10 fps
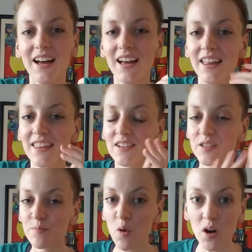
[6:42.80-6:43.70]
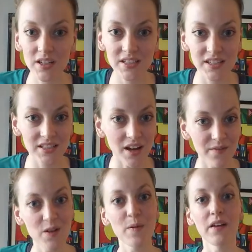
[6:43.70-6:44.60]
There's more to
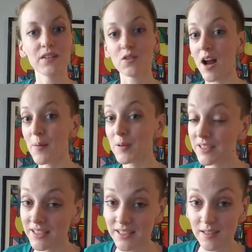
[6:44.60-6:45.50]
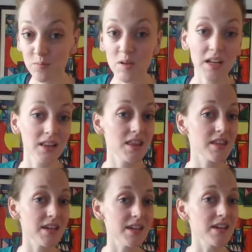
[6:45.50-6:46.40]
discover about the TRAPPIST system in
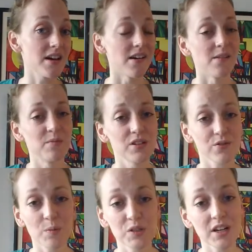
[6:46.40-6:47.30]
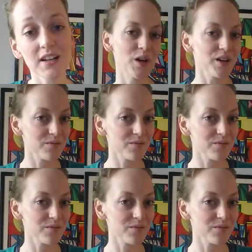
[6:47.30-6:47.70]
the description.